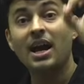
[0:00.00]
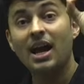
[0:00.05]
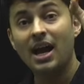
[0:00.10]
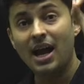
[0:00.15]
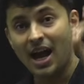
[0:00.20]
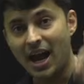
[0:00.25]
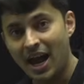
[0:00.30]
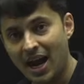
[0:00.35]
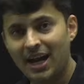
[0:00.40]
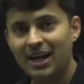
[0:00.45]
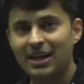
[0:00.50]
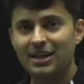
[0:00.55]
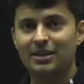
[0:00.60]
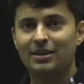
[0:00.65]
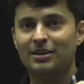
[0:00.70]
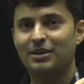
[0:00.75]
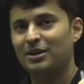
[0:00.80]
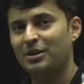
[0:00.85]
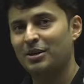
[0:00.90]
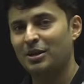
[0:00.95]
and
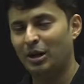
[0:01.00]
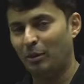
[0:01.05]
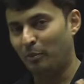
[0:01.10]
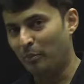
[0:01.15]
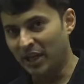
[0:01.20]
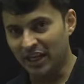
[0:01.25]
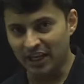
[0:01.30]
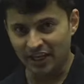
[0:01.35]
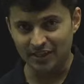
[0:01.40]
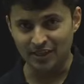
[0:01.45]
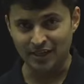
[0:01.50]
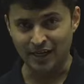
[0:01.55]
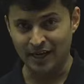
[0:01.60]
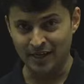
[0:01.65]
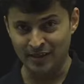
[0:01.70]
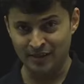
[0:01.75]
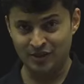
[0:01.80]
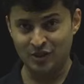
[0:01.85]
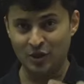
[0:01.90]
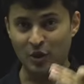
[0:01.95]
a bigger
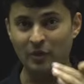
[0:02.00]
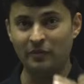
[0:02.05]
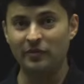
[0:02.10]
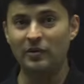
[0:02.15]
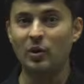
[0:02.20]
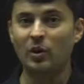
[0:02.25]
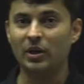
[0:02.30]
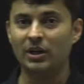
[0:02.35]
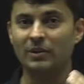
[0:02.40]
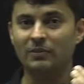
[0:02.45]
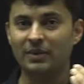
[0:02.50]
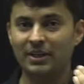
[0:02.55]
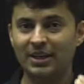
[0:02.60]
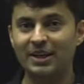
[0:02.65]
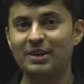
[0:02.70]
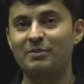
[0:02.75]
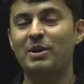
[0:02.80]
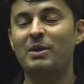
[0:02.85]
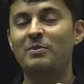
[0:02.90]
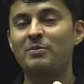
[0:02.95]
chance of not even
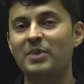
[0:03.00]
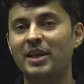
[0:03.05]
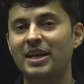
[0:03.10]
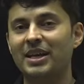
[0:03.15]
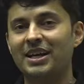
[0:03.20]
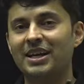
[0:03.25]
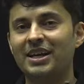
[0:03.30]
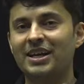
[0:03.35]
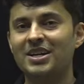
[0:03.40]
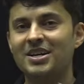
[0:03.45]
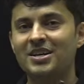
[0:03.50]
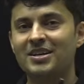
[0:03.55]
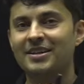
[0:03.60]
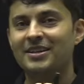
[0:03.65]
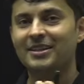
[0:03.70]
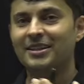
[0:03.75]
remembering the